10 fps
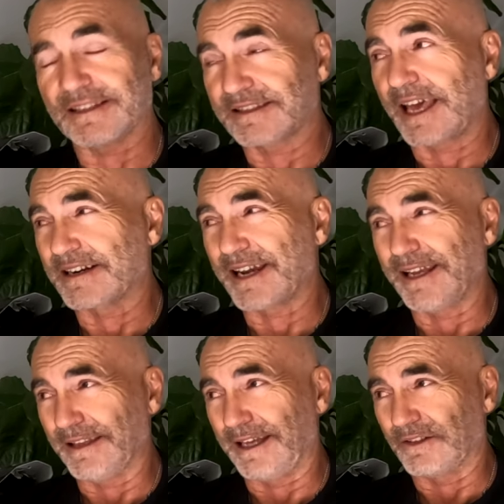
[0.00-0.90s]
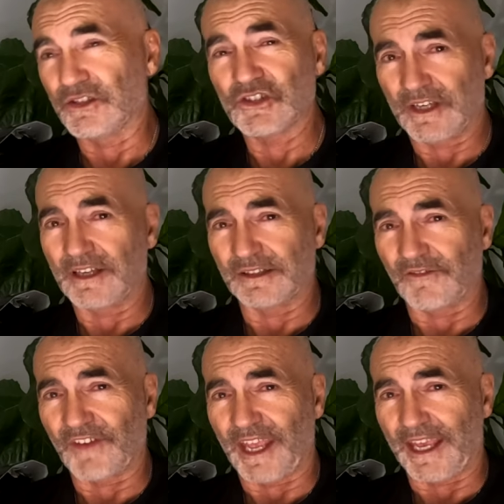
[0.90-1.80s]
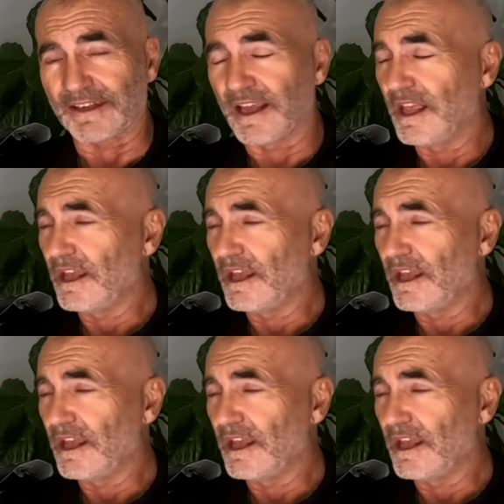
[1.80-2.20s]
and Saturday that the shit hit the fan.